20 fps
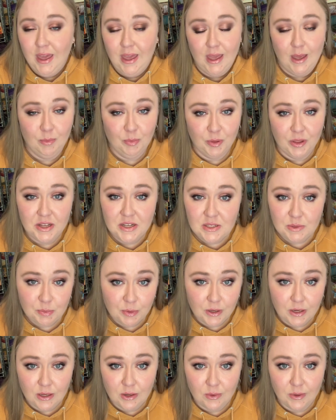It plays
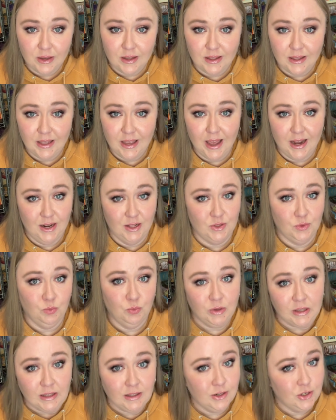pretty quickly and it's
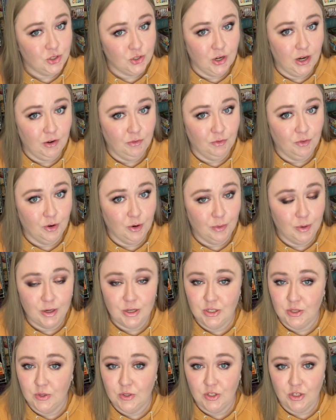really
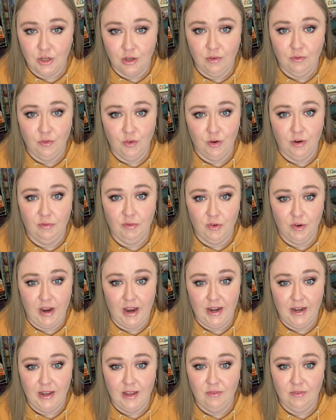straightforward, so it's good for a
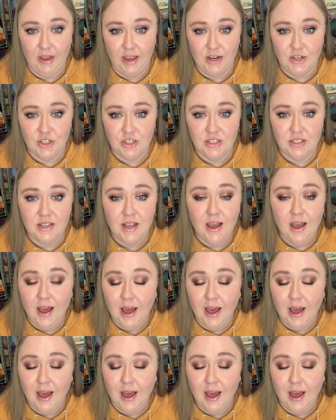variety of ages.